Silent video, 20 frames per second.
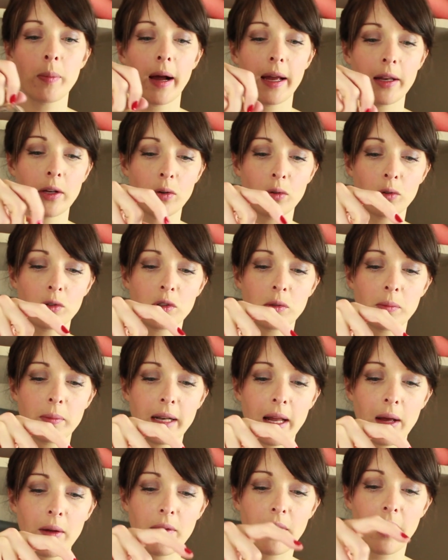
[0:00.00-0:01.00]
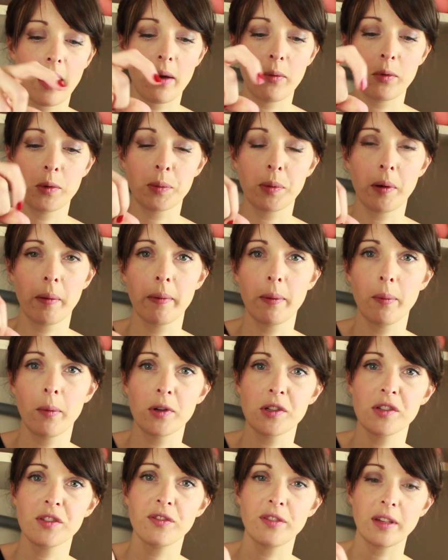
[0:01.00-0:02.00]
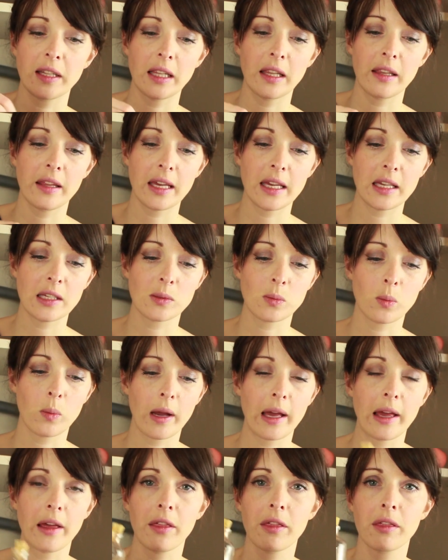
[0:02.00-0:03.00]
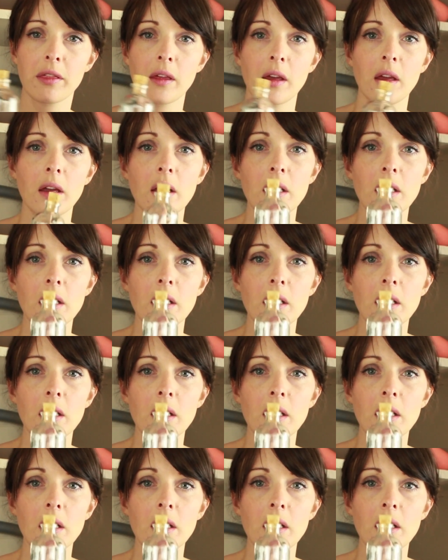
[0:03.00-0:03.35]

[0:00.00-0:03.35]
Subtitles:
but I know someone out there would probably want to fill these with